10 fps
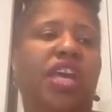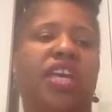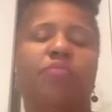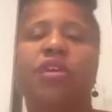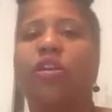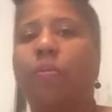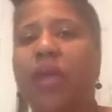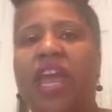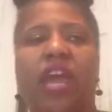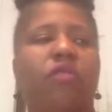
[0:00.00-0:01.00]
It could be your
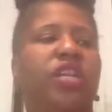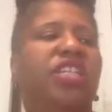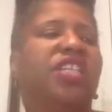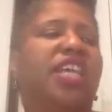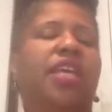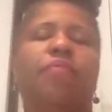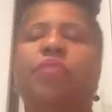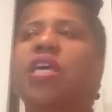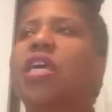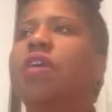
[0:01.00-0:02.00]
parents, it can
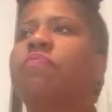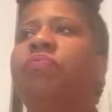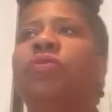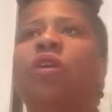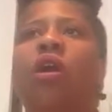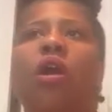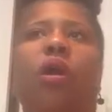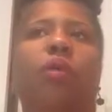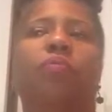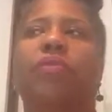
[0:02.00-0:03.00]
be
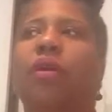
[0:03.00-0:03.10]
your